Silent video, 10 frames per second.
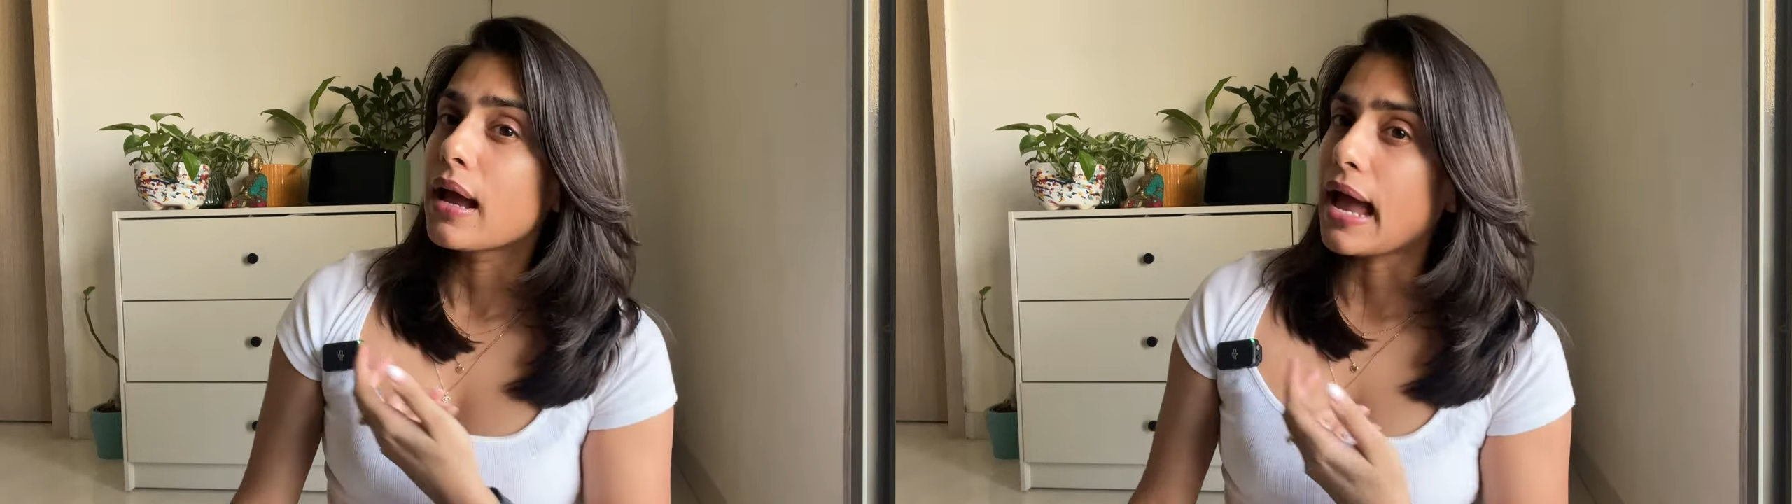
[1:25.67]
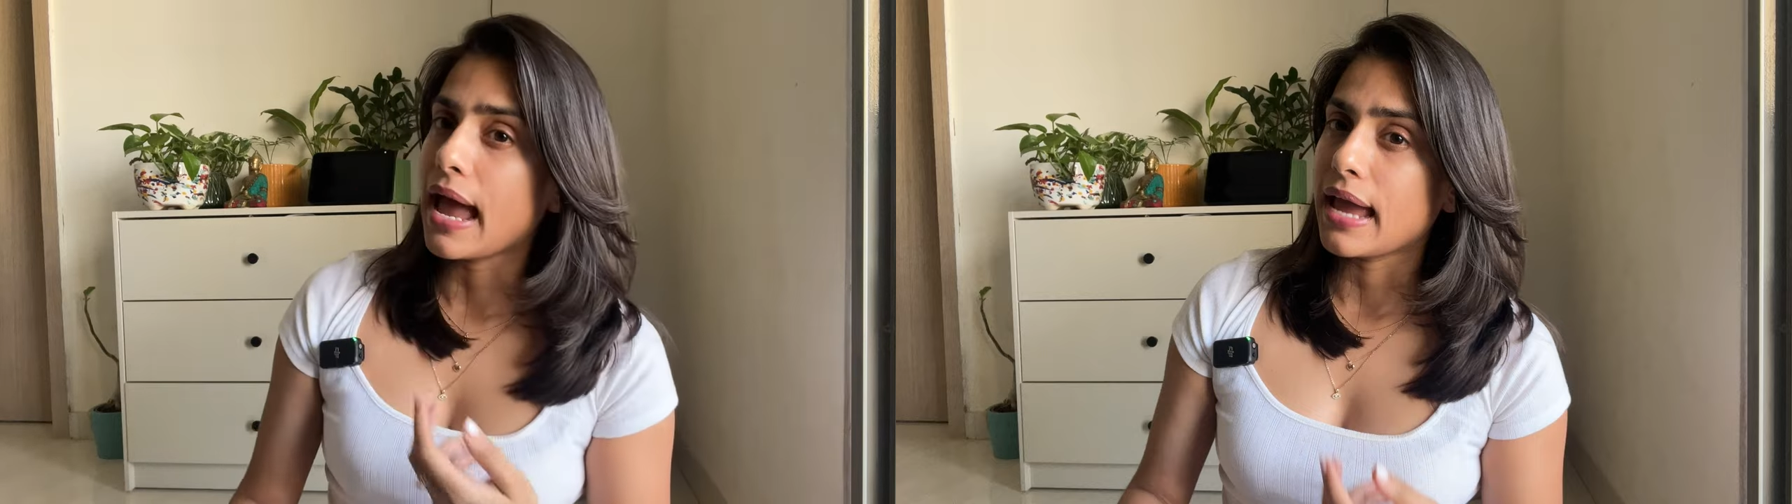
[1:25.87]

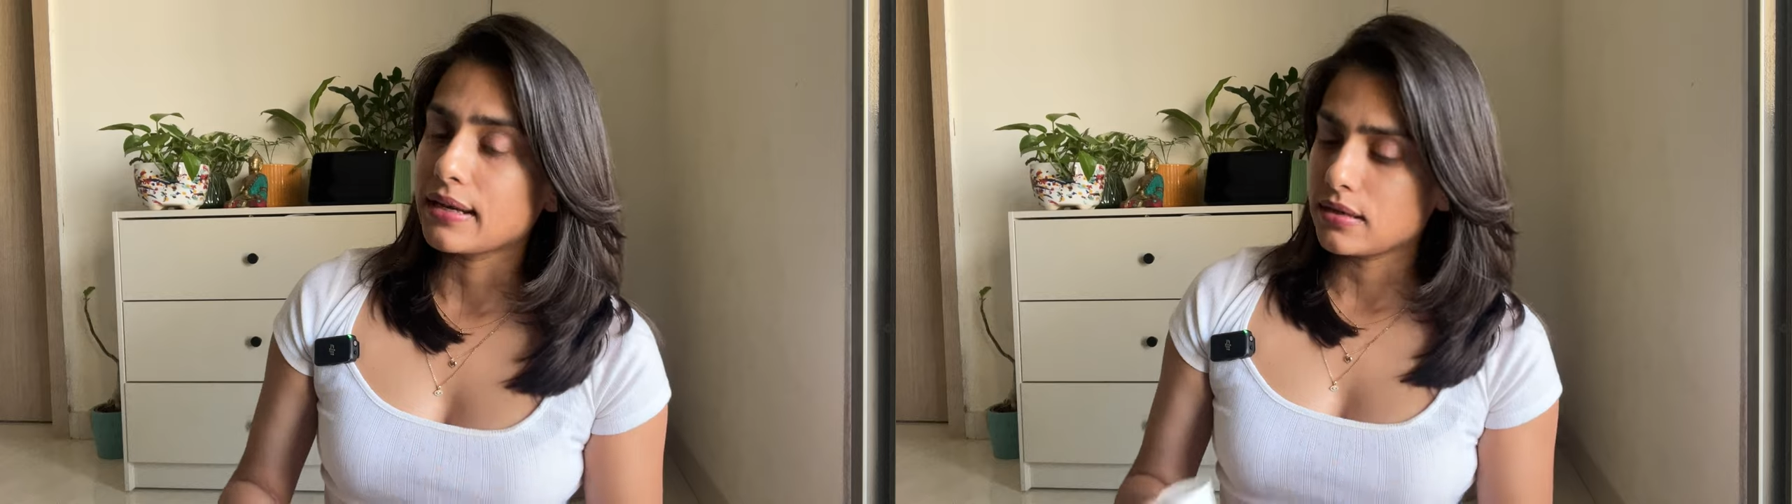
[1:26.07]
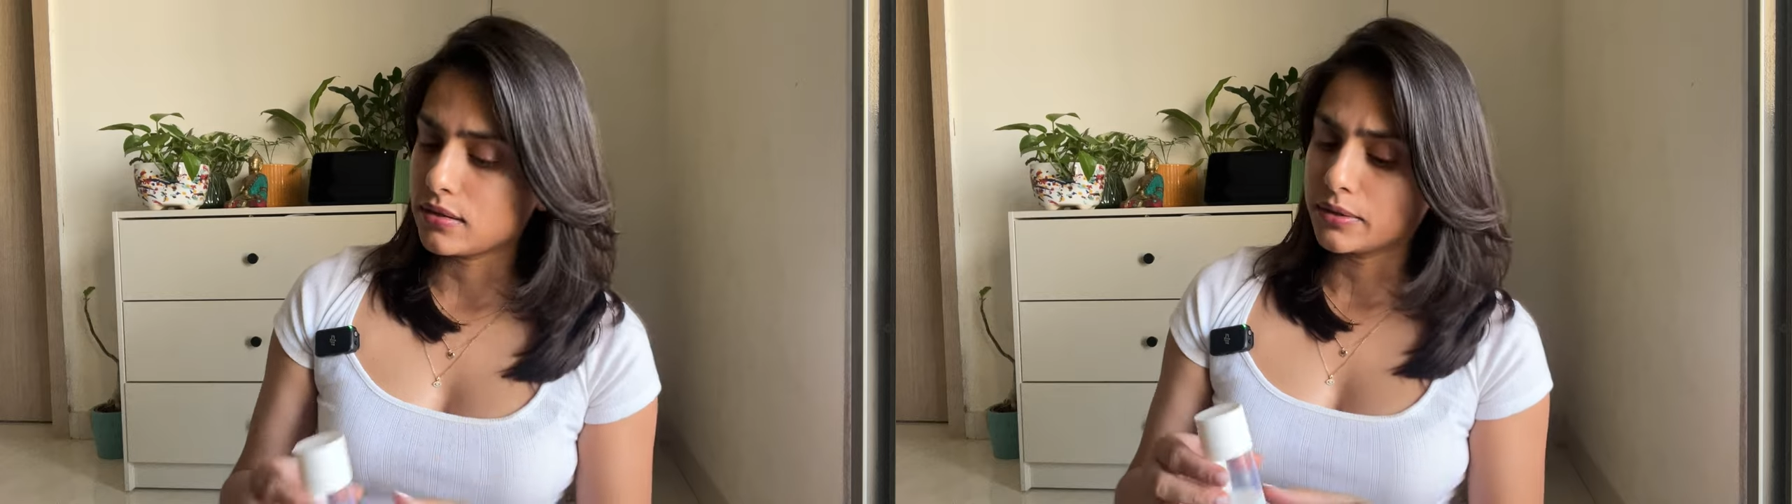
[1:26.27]

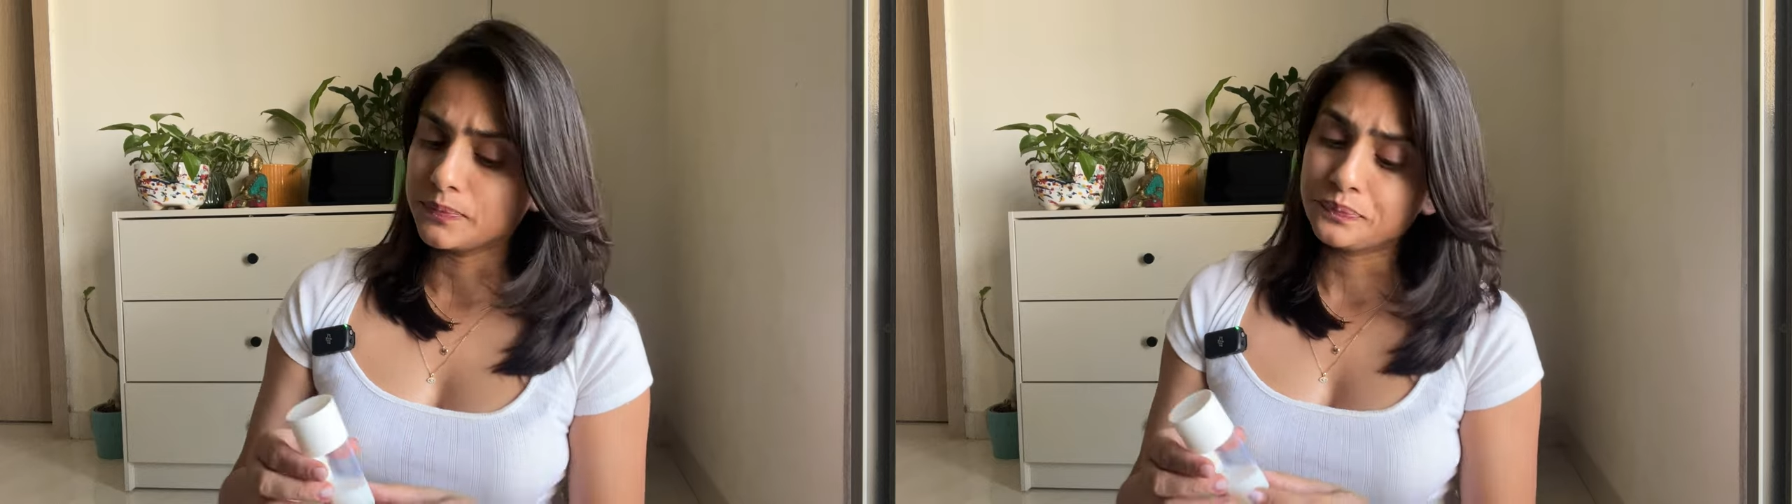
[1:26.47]
And uh,